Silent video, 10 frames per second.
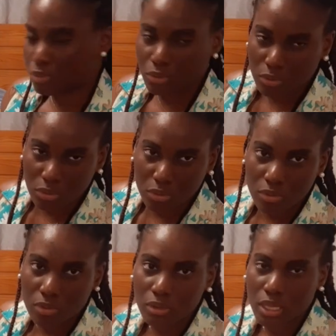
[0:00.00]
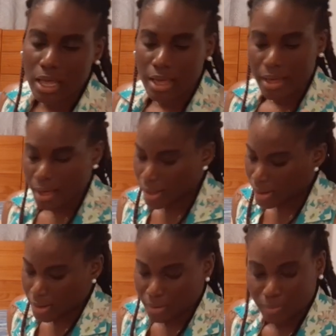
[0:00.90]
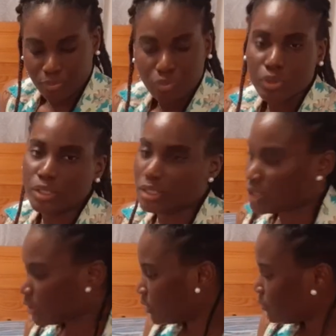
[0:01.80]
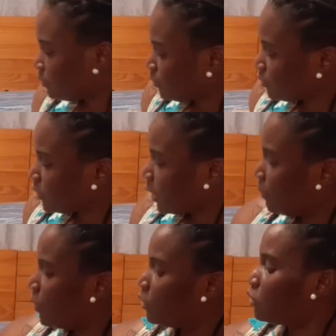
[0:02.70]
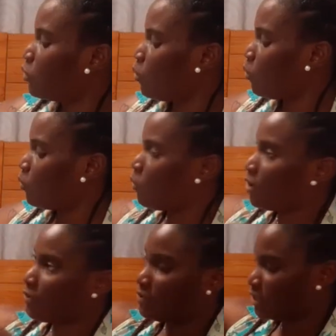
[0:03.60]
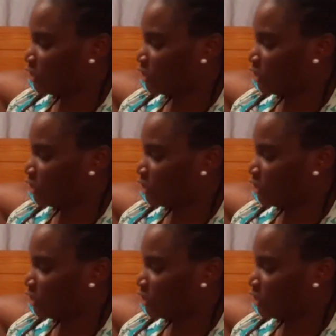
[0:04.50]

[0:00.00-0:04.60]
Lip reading: Bluetooth and print it. Put one of these